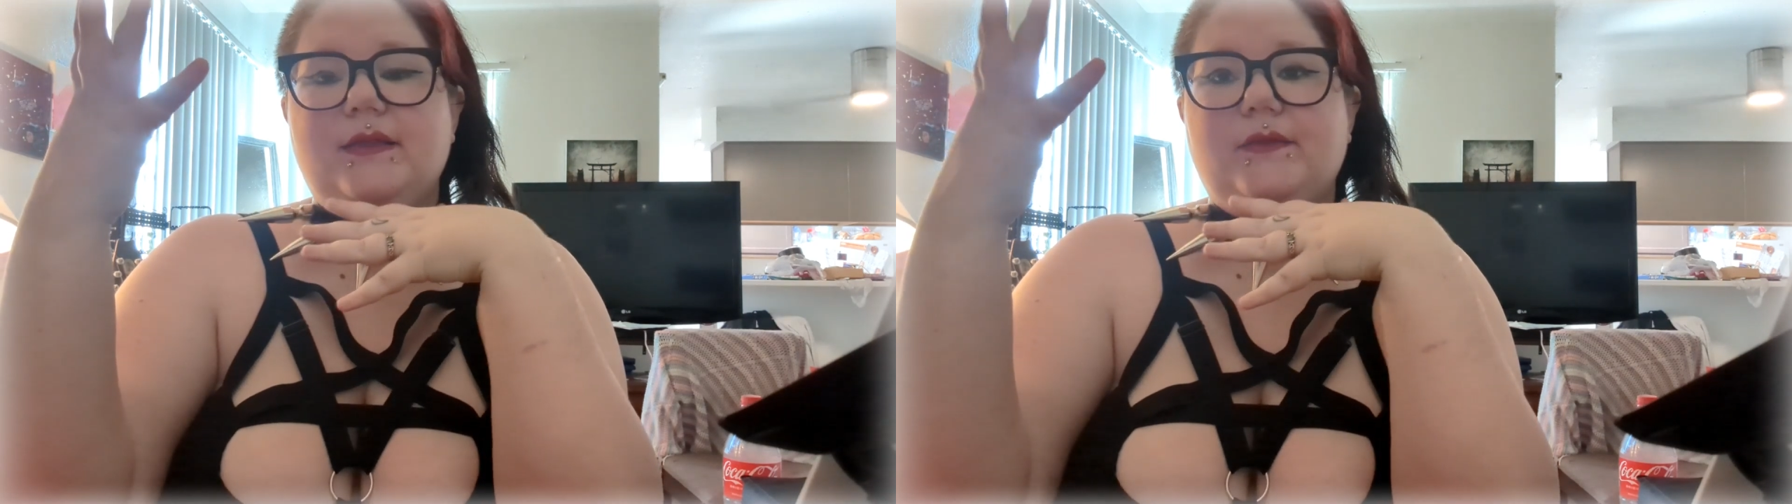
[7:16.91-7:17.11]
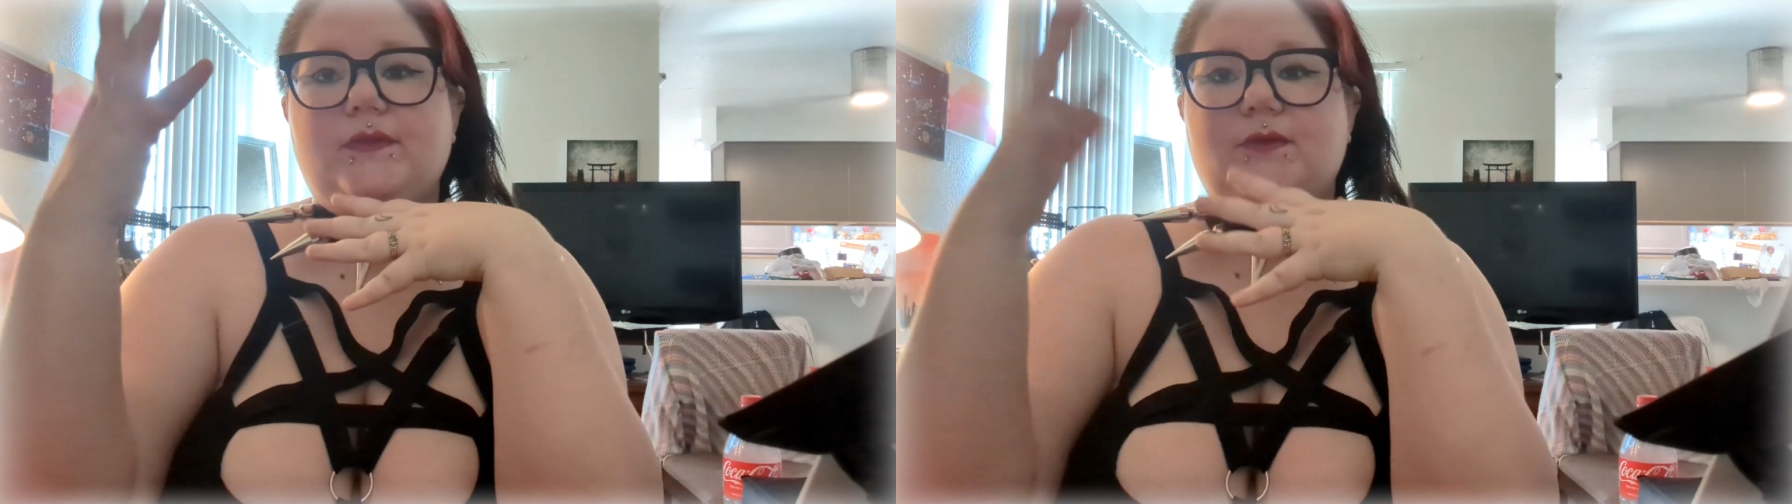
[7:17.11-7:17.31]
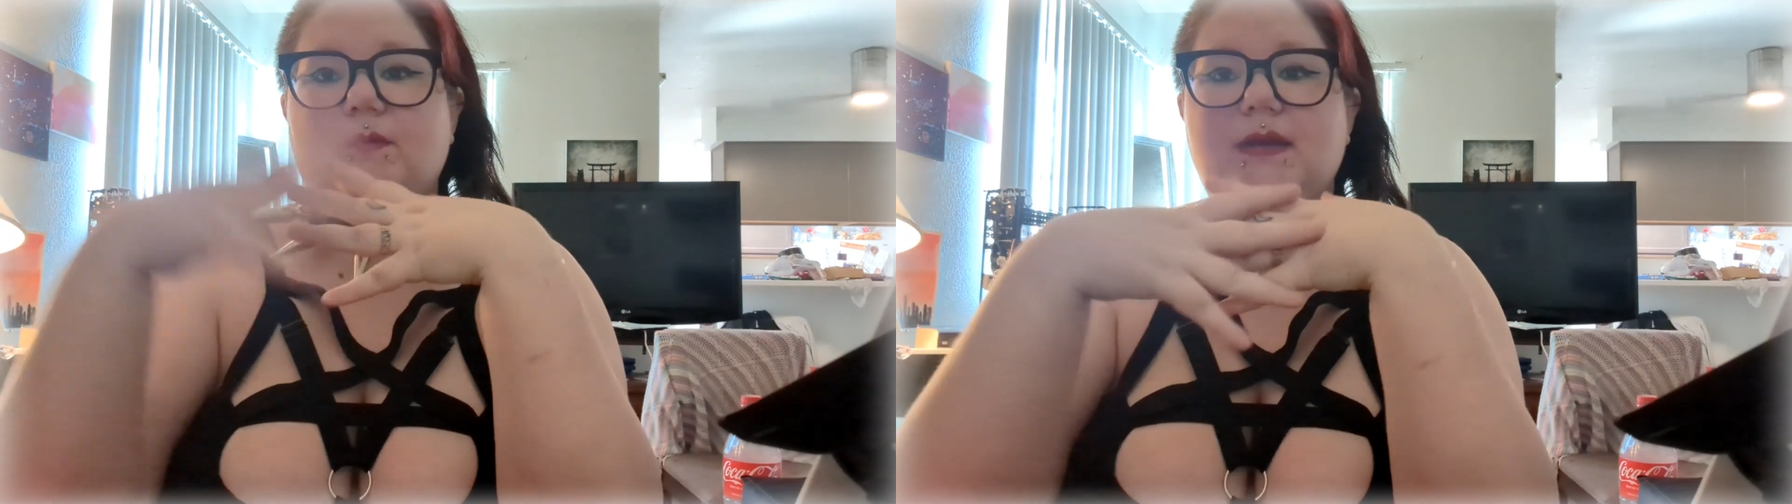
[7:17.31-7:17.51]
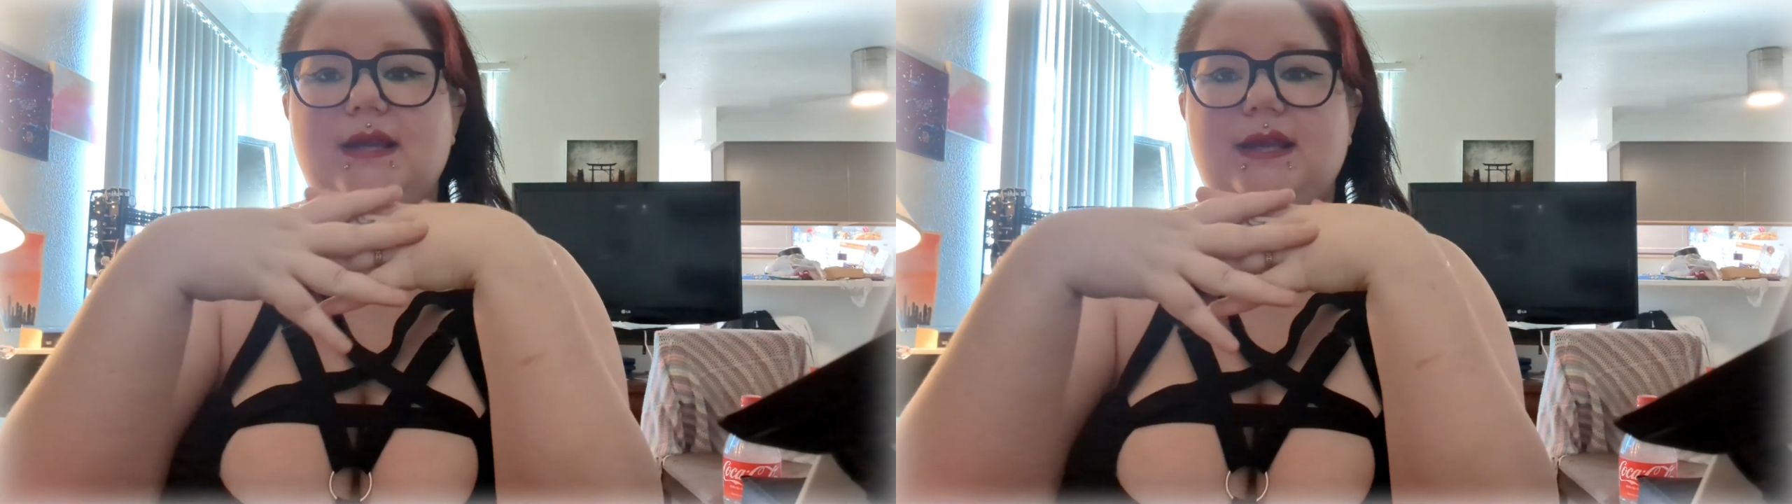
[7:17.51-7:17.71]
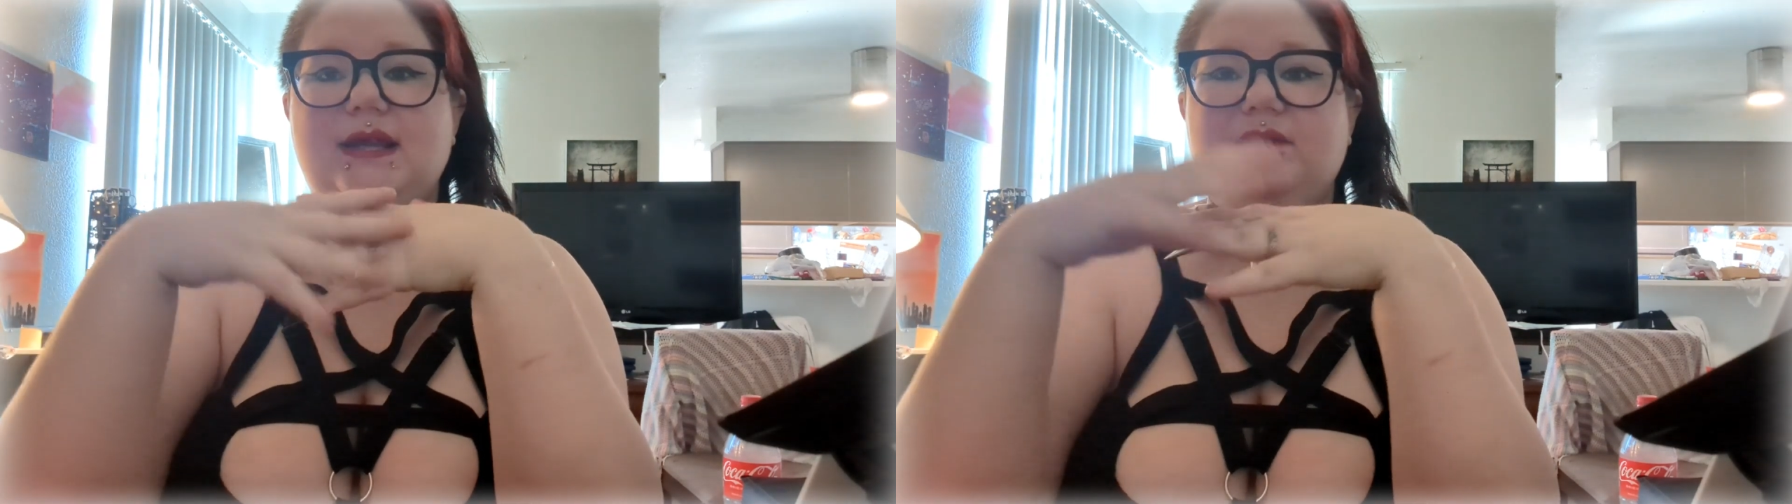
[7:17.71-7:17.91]

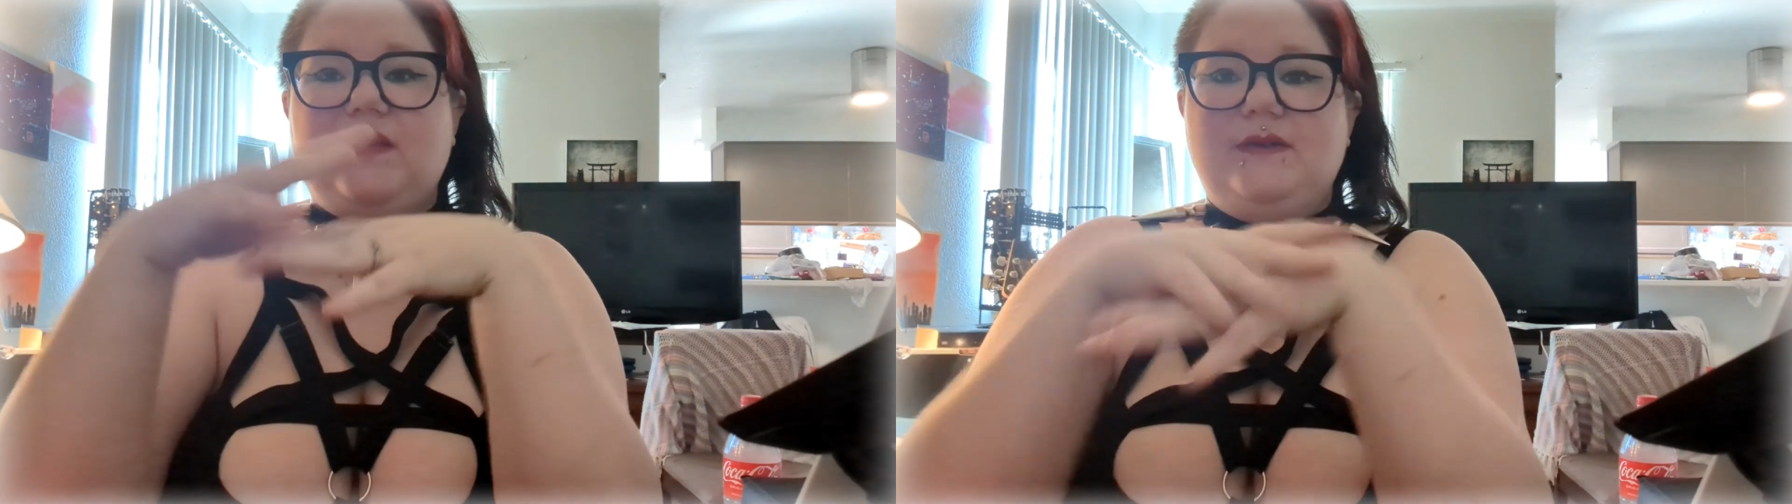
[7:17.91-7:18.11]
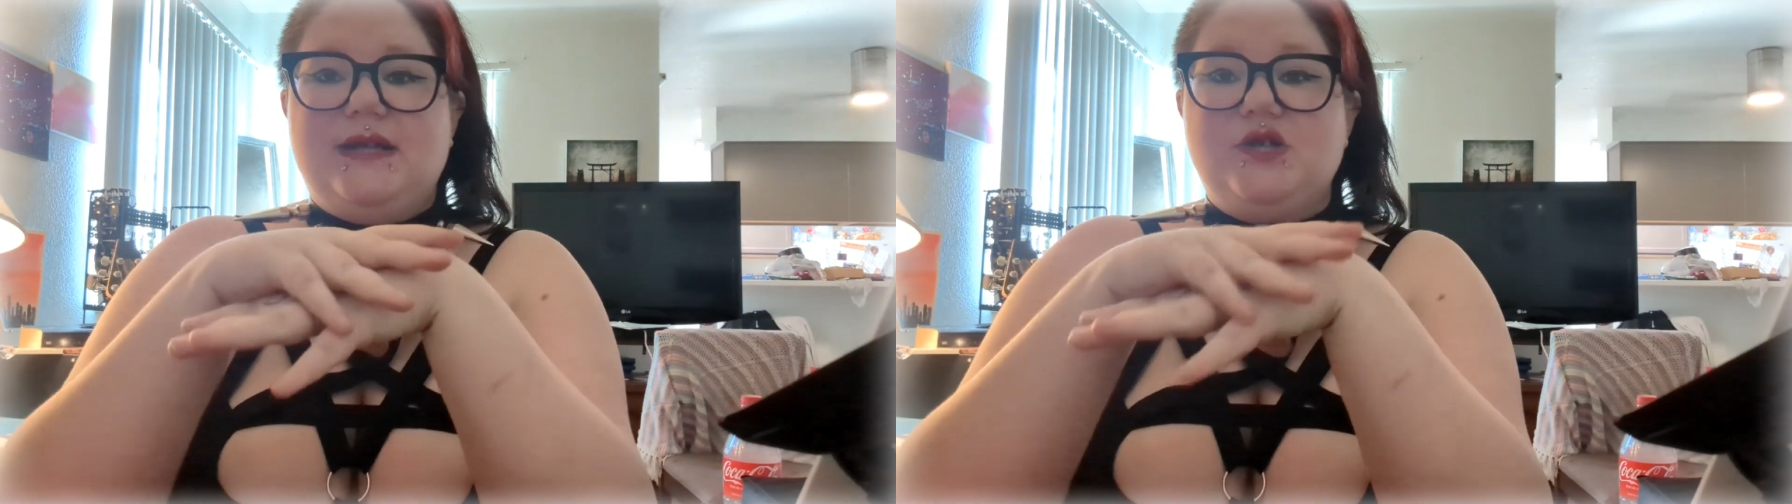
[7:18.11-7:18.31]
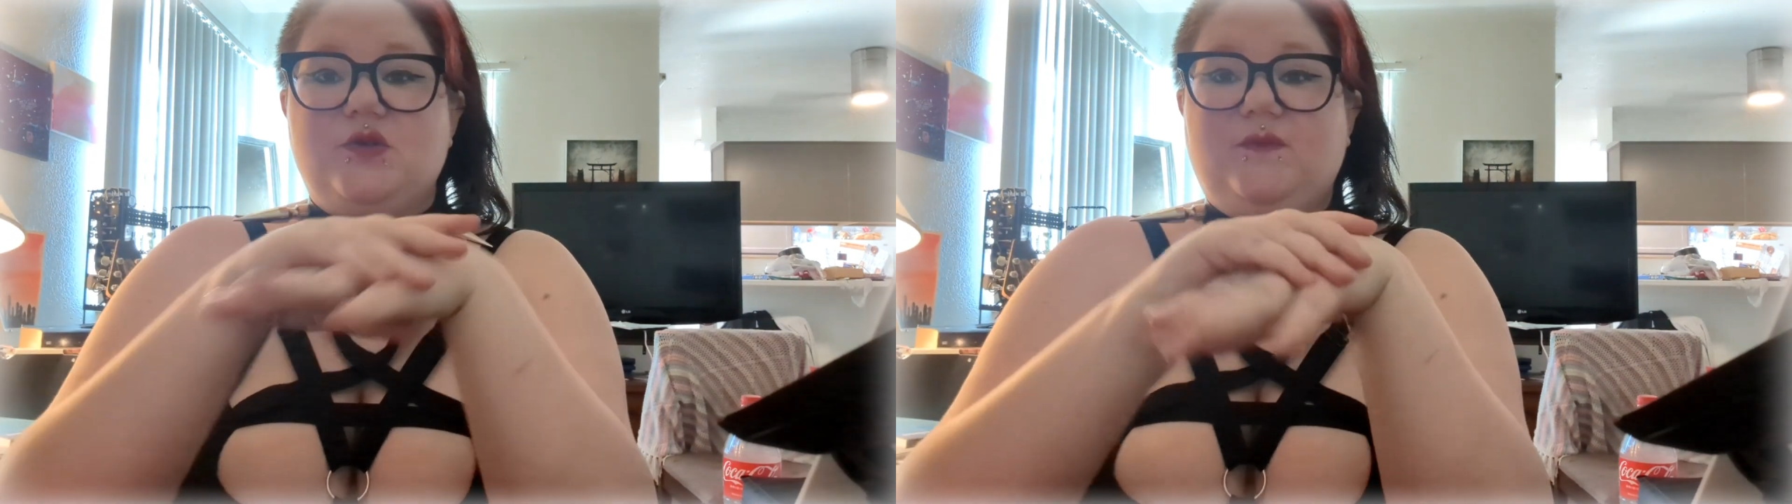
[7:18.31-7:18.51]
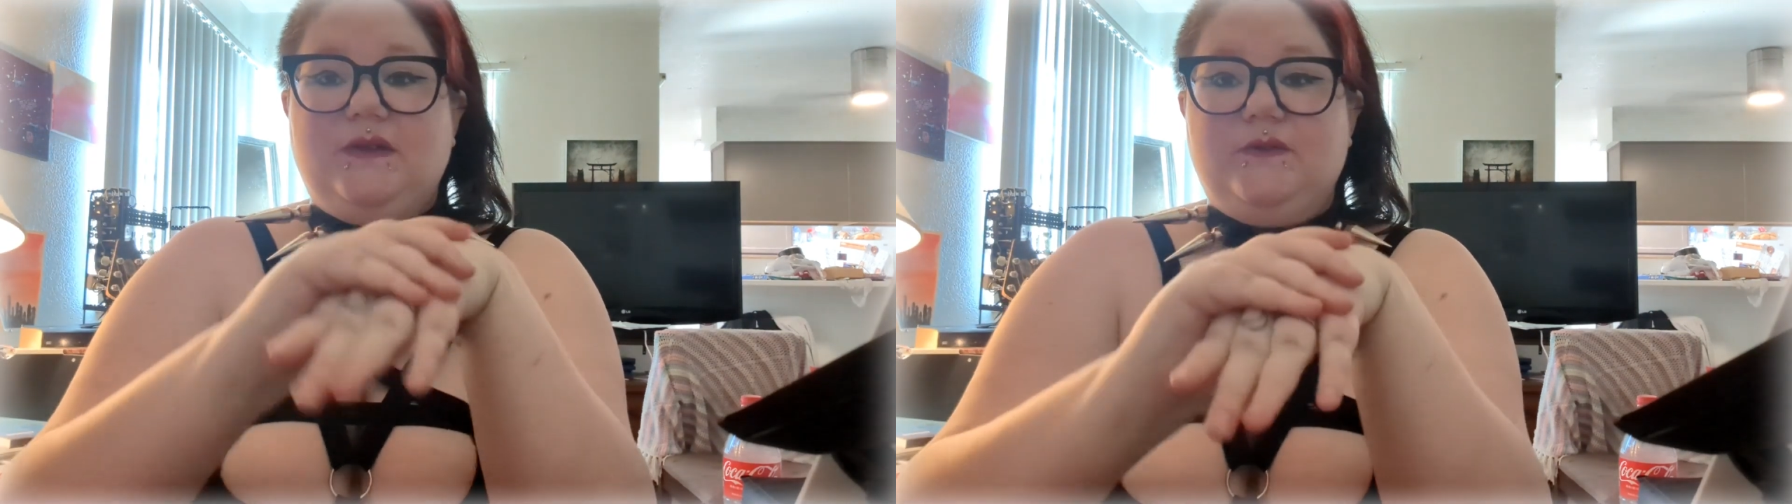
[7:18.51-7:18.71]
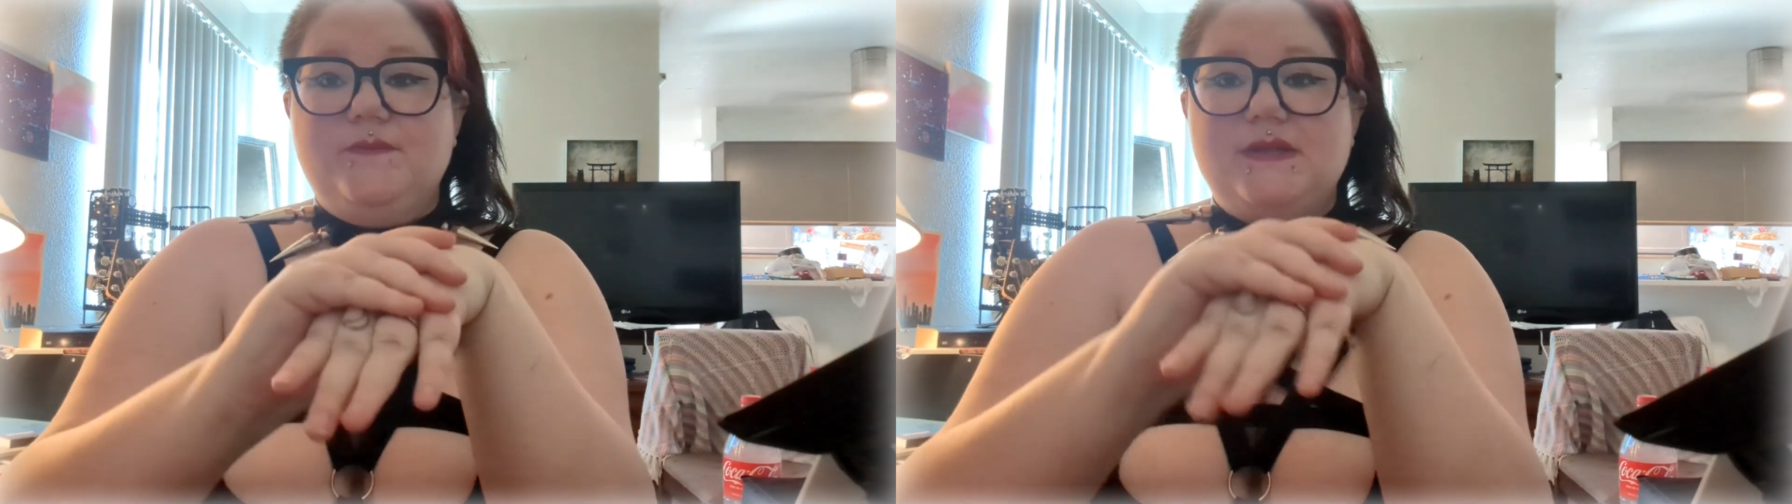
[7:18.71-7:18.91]
3 foundational
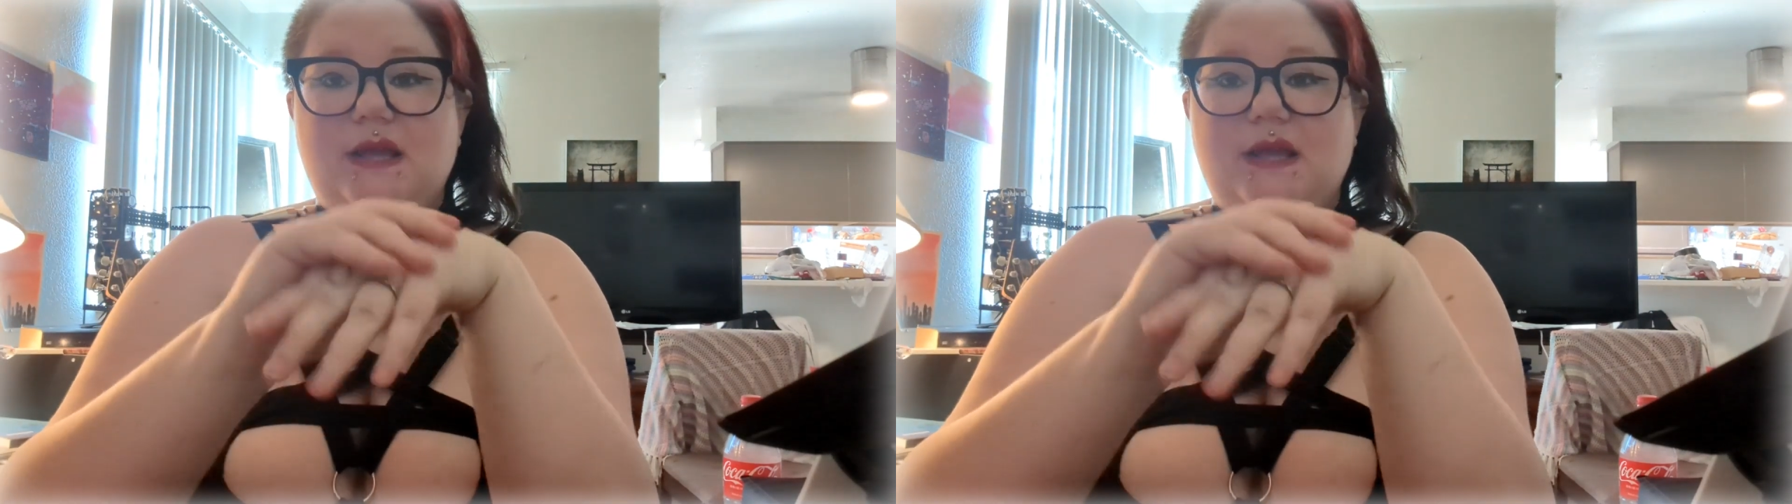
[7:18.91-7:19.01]
films,